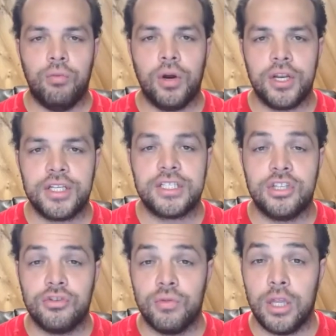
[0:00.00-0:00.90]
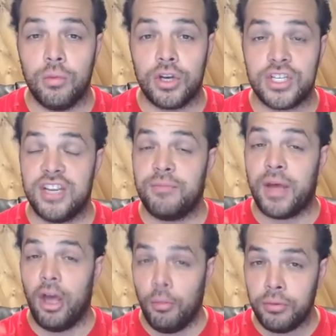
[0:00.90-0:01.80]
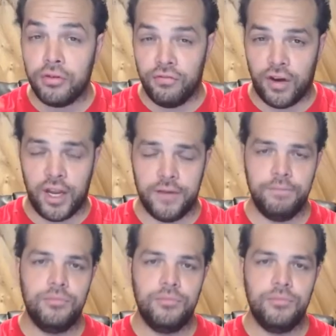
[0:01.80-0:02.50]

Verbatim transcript: what it is that you really wanna achieve by helping you find